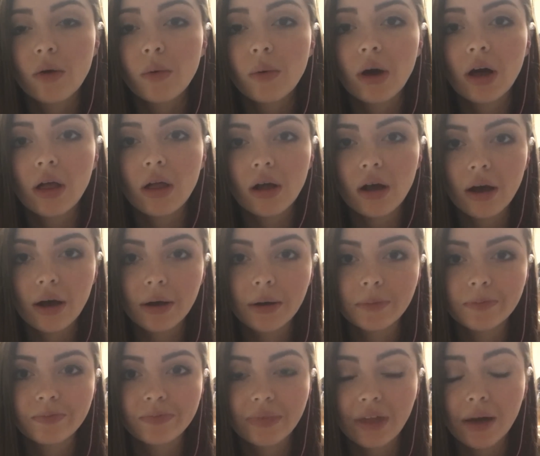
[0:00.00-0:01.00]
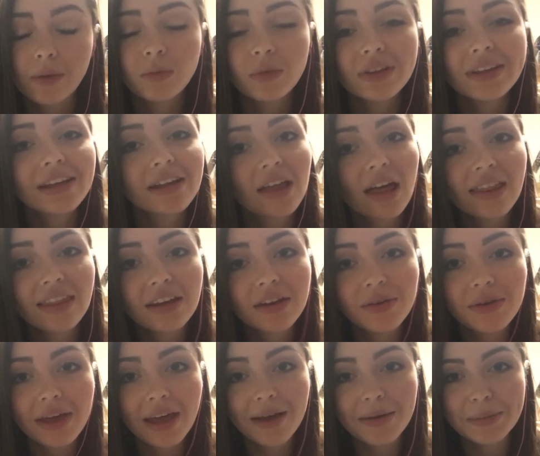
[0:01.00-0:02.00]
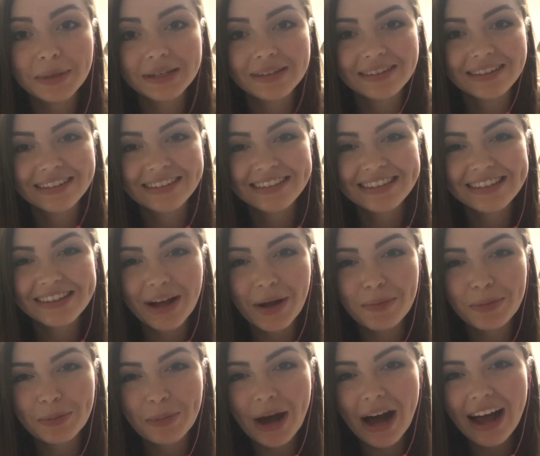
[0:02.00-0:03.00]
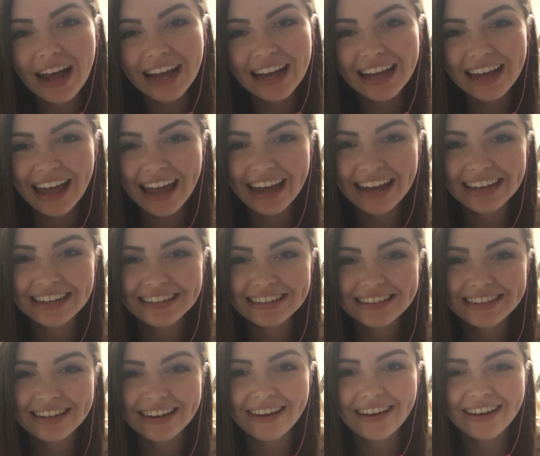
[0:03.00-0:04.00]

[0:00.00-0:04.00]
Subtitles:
Well, I'm really glad that you came and stopped by, and